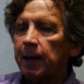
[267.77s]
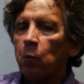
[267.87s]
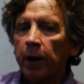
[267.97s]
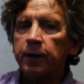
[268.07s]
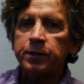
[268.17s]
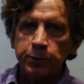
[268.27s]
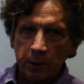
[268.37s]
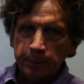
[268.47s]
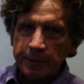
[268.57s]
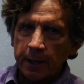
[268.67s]
wanted to do
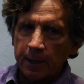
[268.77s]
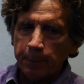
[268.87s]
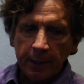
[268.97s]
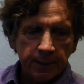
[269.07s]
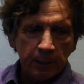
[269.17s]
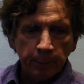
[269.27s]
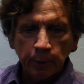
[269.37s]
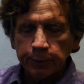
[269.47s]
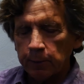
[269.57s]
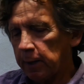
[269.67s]
a painting
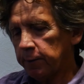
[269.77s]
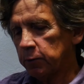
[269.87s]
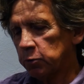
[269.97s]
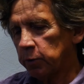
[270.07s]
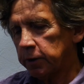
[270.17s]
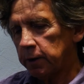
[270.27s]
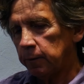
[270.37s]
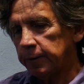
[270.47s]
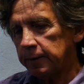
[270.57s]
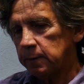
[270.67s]
built around those
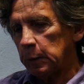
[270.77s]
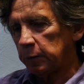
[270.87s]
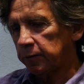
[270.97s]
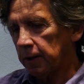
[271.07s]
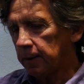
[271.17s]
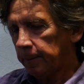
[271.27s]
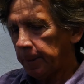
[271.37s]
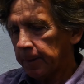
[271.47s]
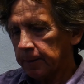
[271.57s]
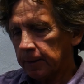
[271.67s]
words. It's a
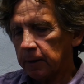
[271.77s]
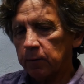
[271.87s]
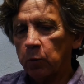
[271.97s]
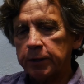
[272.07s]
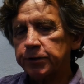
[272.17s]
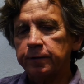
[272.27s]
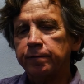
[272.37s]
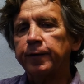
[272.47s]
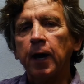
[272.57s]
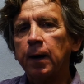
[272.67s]
kind of Western
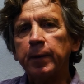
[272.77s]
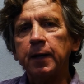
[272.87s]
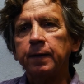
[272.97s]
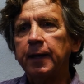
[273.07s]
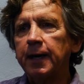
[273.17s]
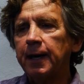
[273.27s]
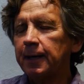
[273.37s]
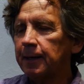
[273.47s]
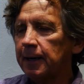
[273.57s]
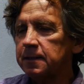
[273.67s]
phenomenon that
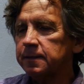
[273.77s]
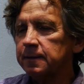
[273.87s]
I